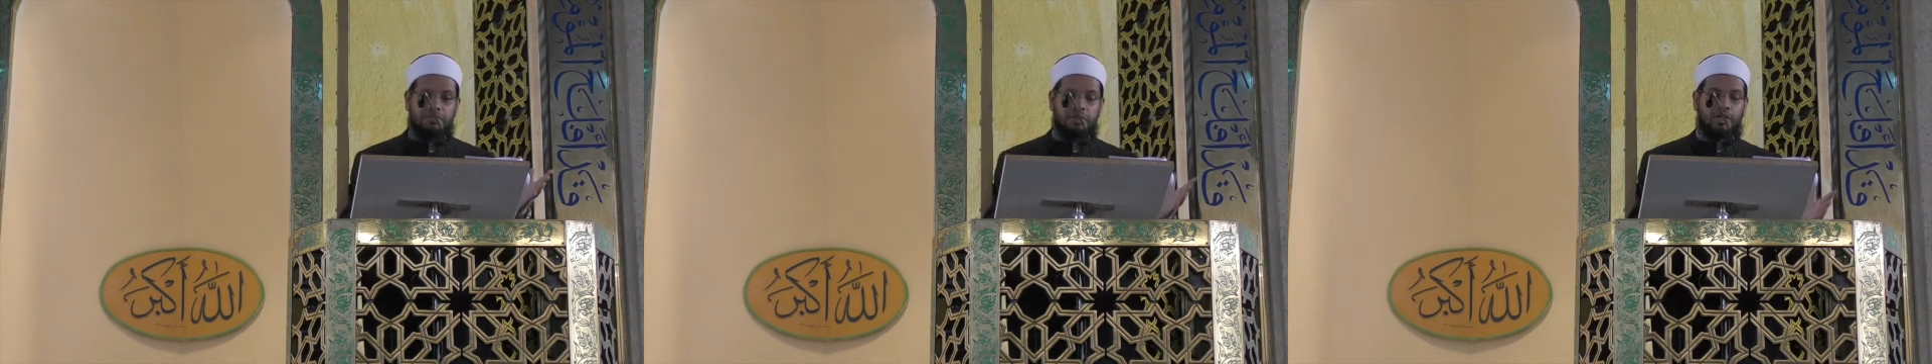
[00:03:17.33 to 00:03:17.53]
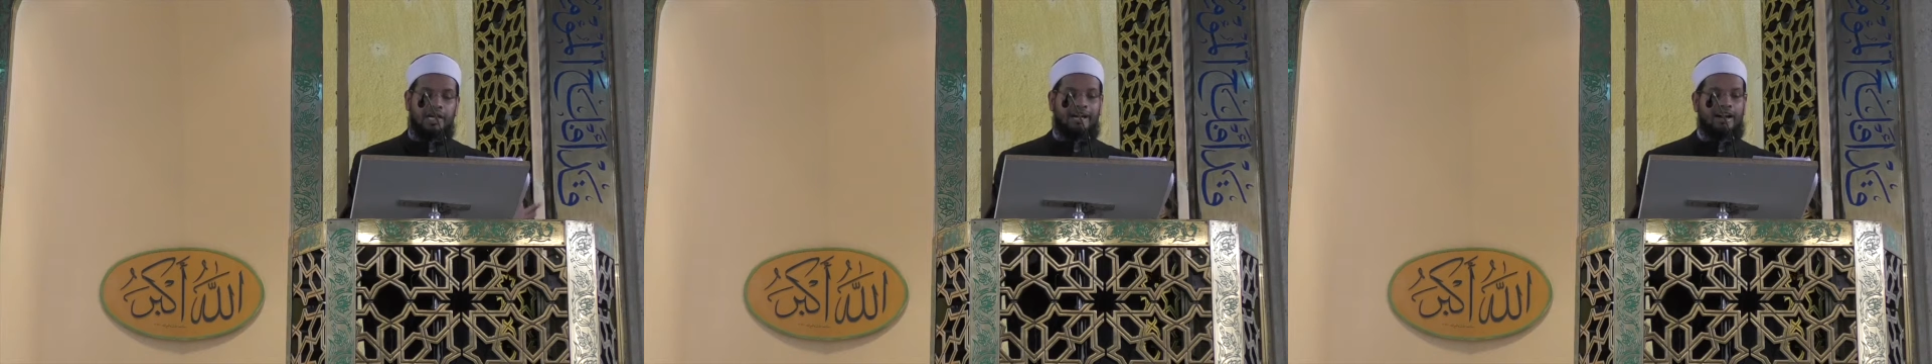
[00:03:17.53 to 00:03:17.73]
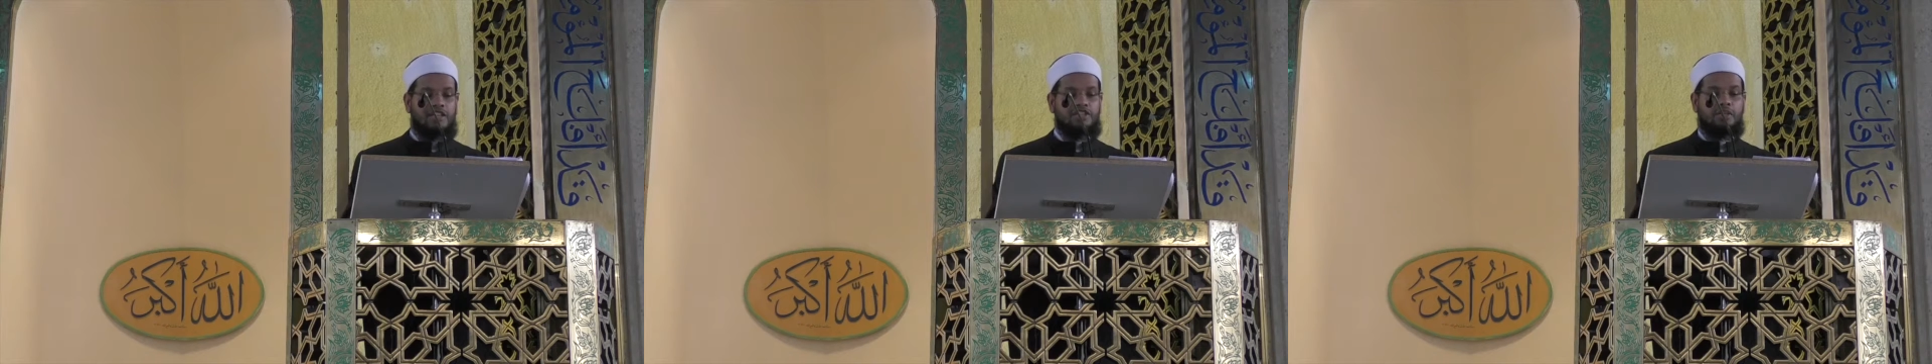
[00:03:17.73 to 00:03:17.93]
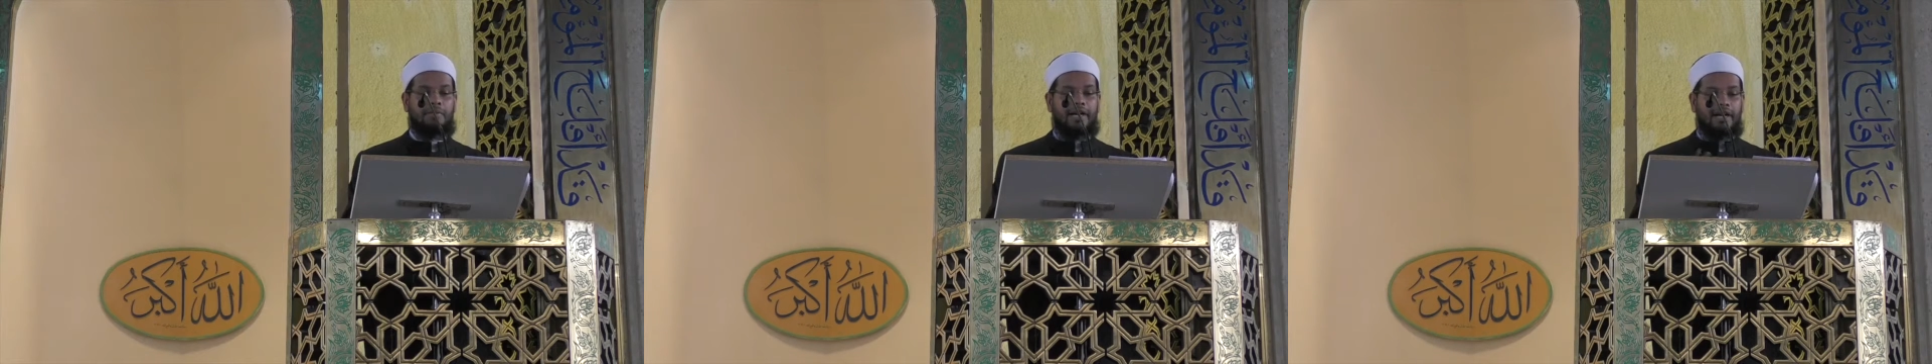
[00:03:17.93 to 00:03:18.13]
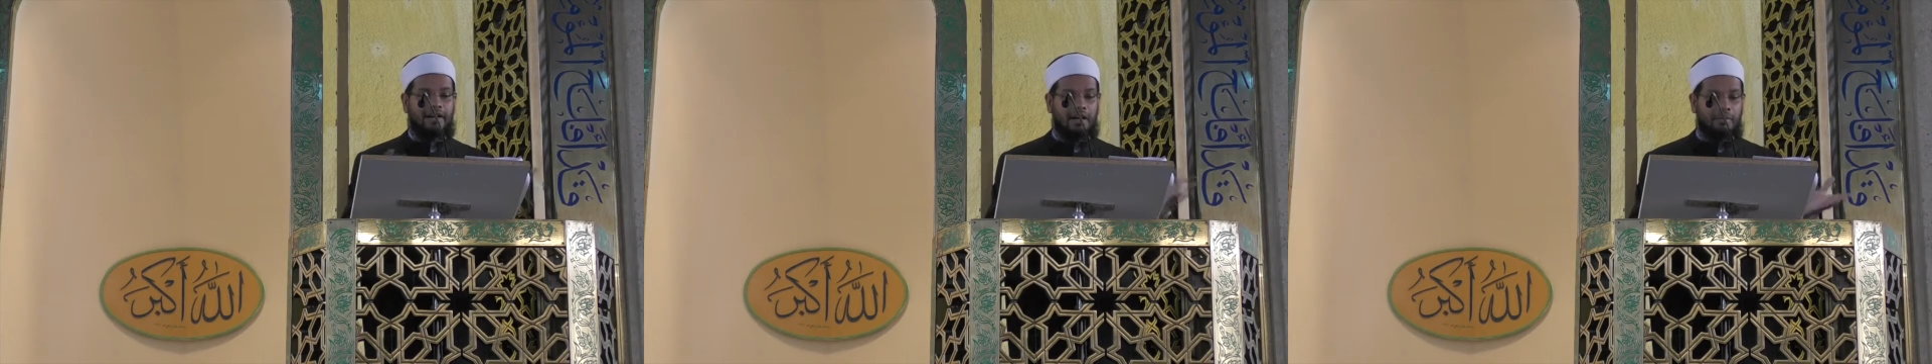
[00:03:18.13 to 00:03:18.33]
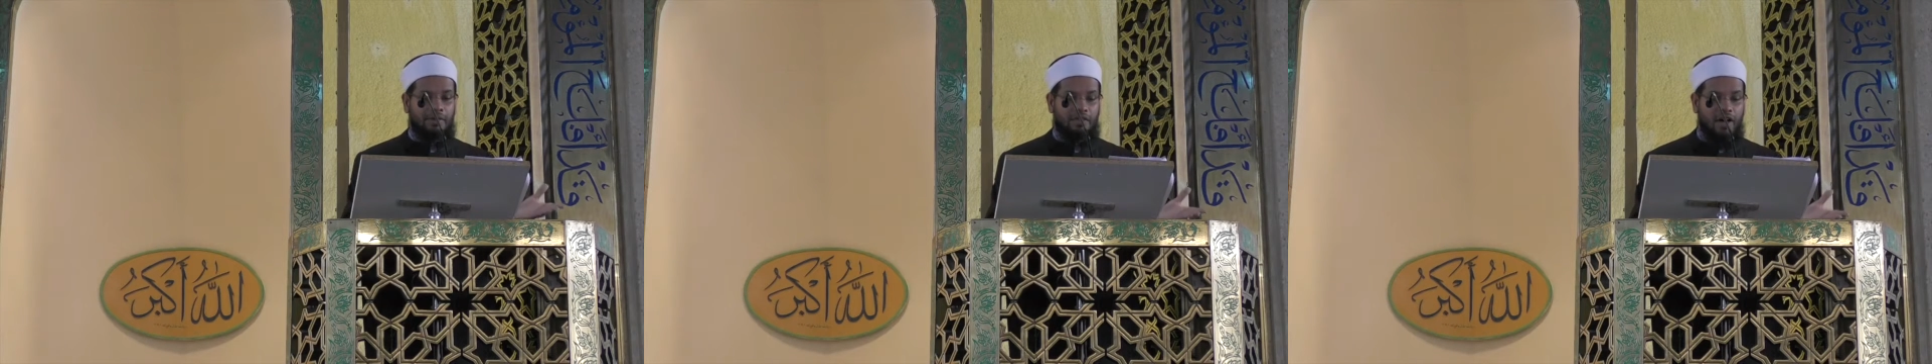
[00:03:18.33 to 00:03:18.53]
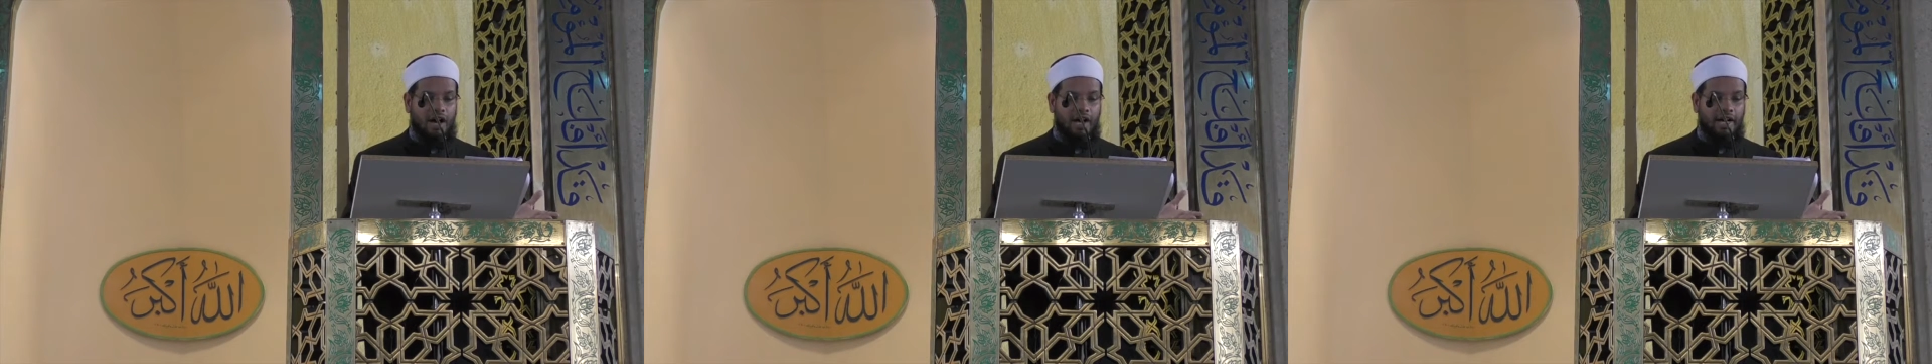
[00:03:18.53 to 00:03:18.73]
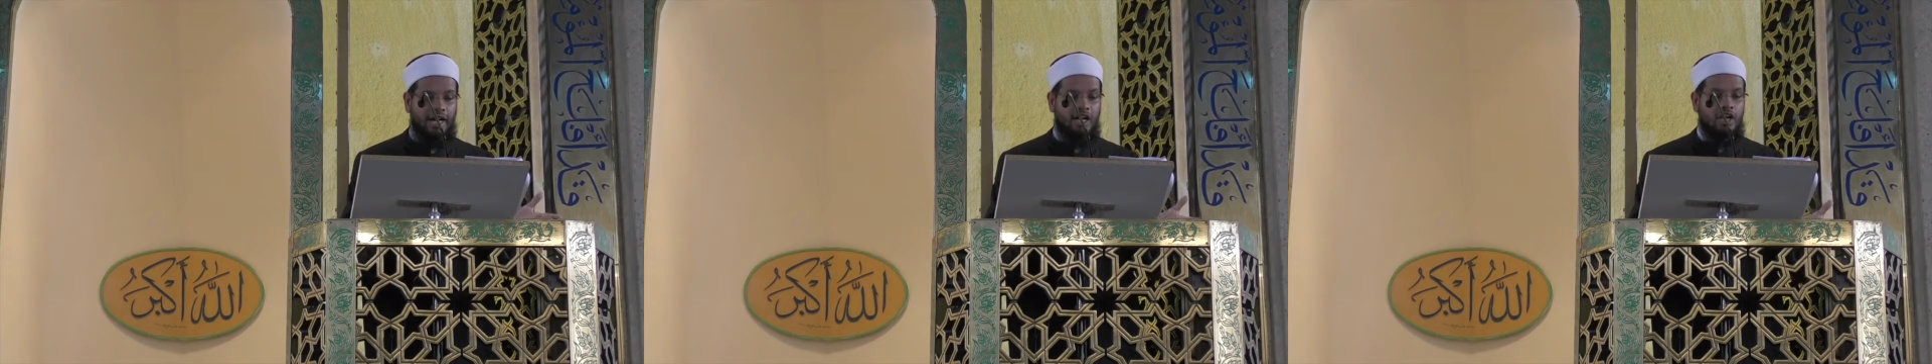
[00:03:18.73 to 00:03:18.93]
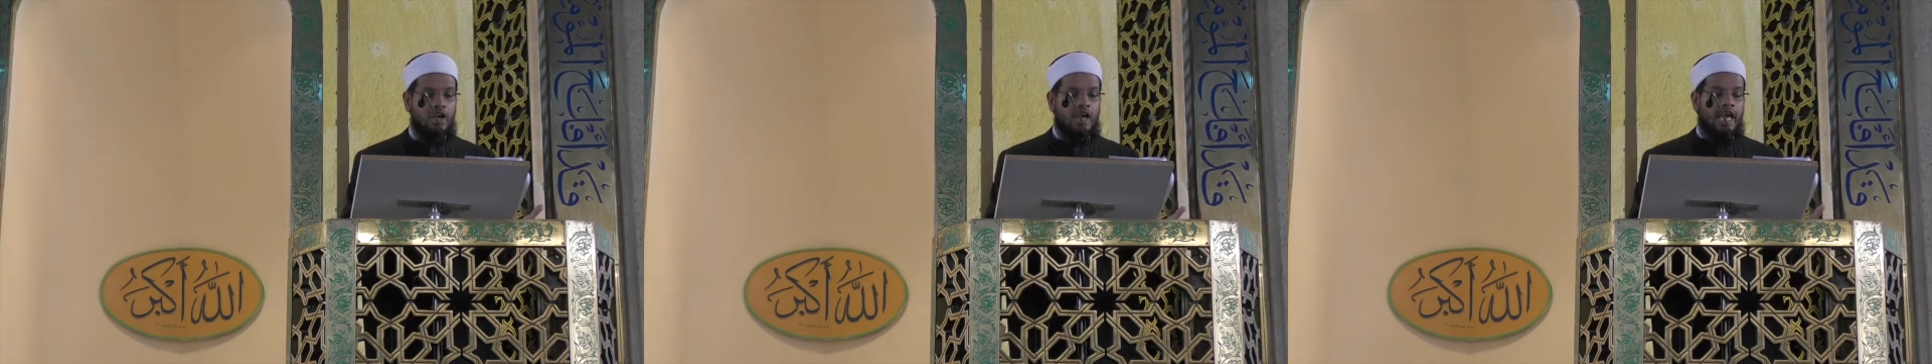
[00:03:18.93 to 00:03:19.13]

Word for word: between Rajab and Ramadan,